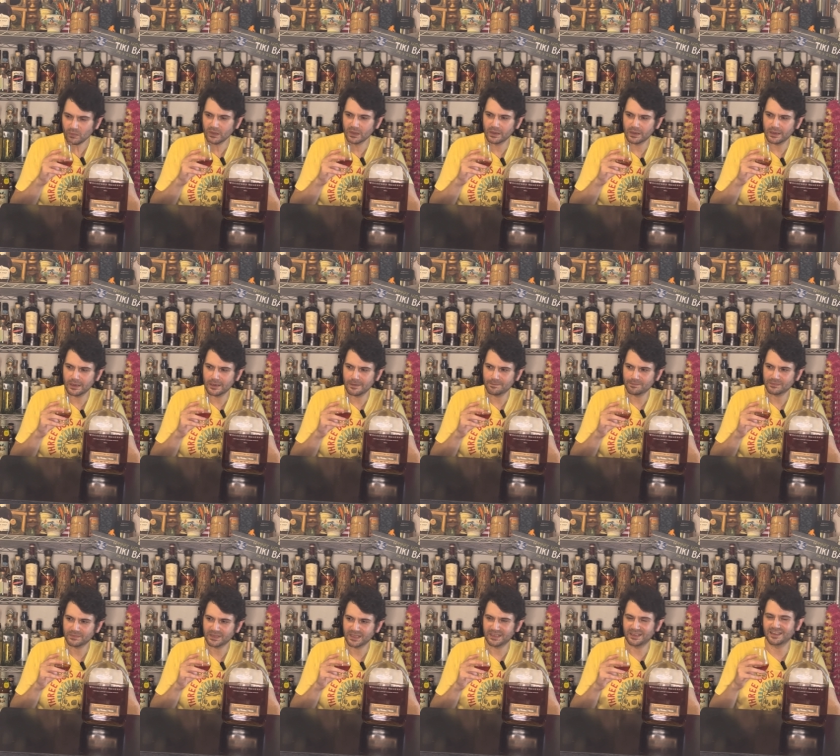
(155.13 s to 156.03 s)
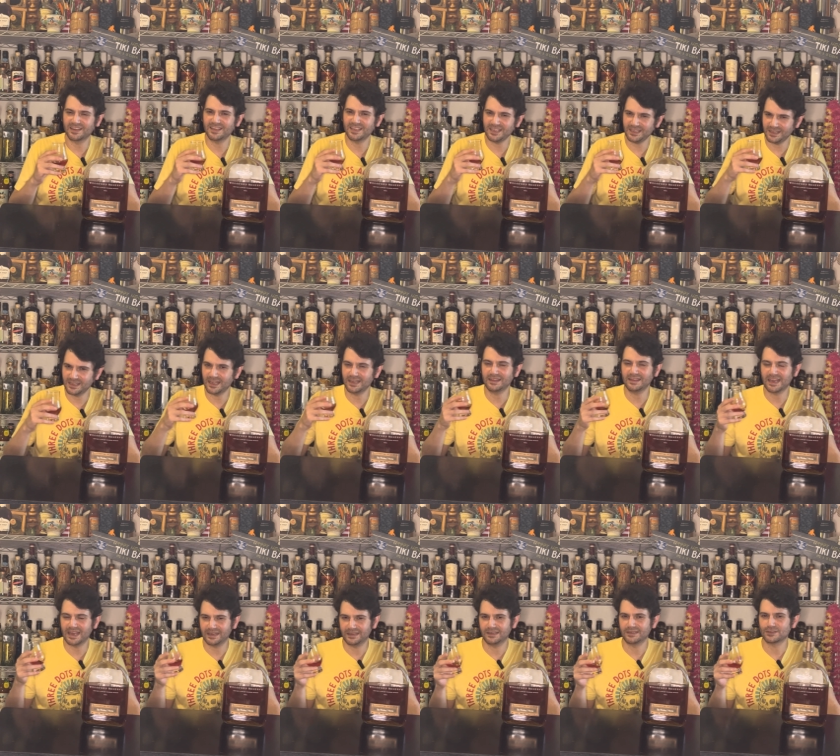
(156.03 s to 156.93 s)
And I think that
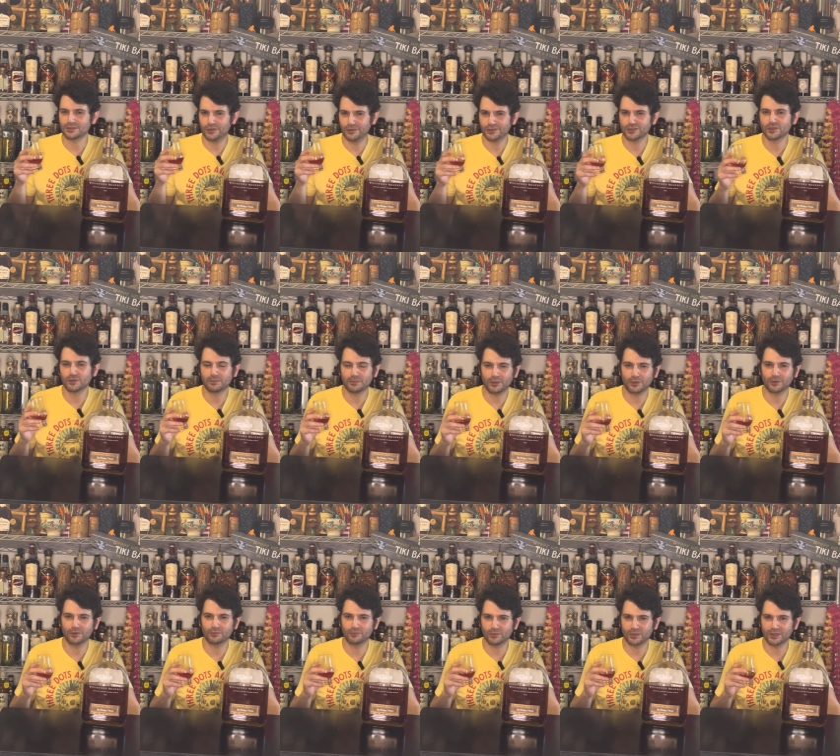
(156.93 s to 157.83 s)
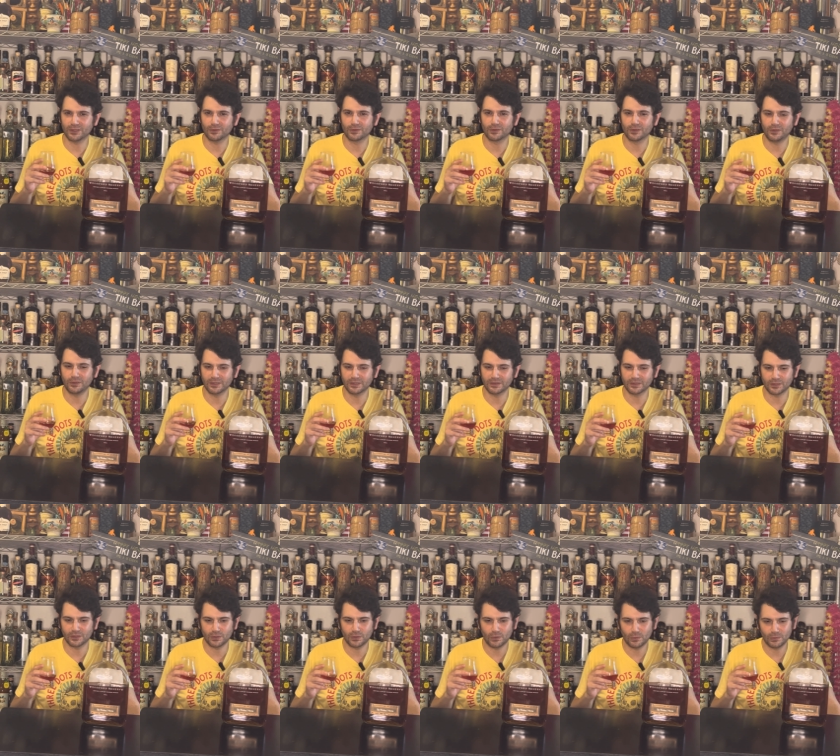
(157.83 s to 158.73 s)
that is also part of what they're calling the
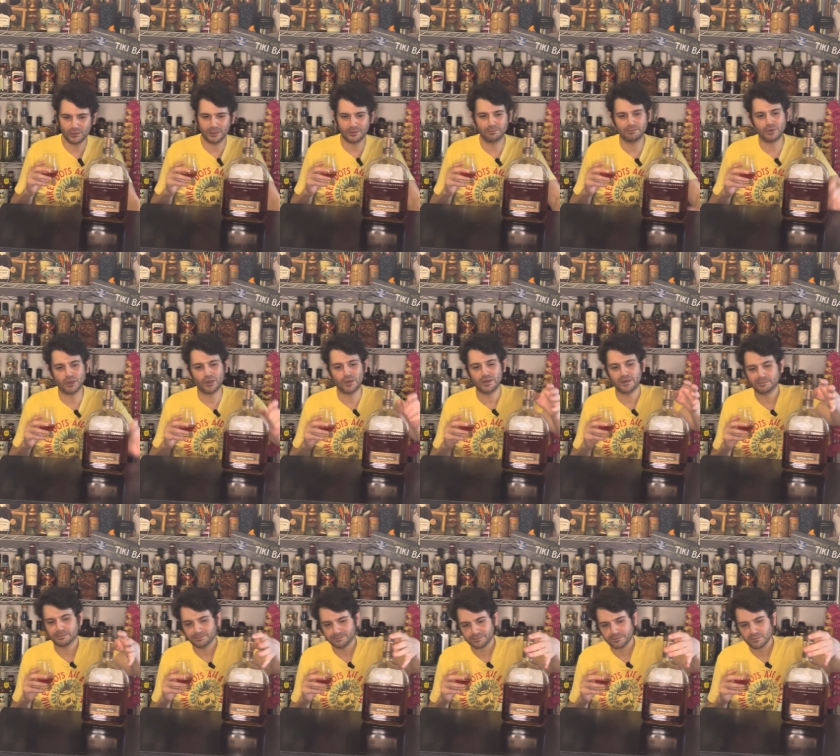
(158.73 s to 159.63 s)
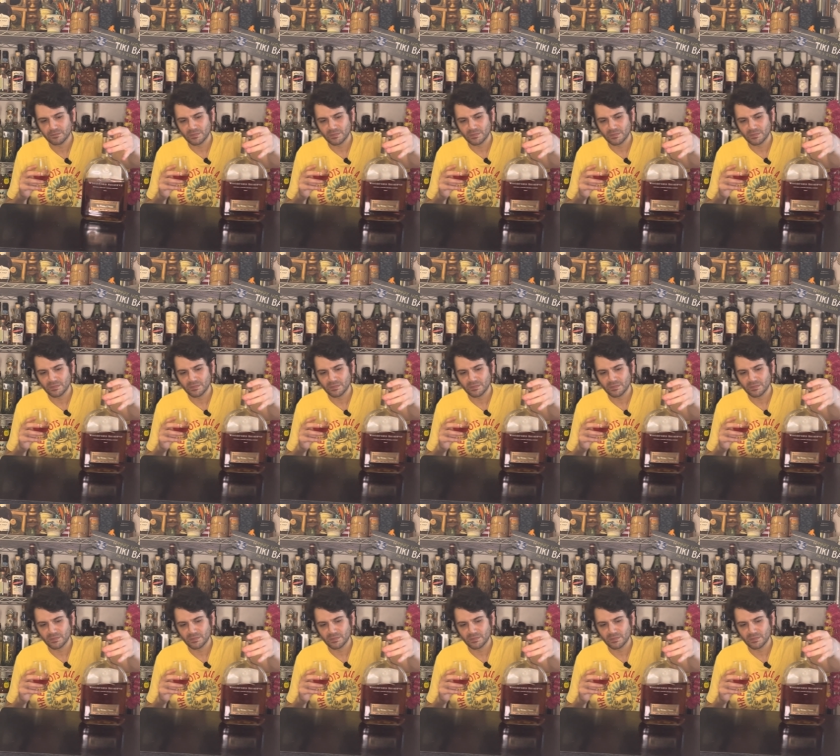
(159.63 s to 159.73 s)
cola bomb.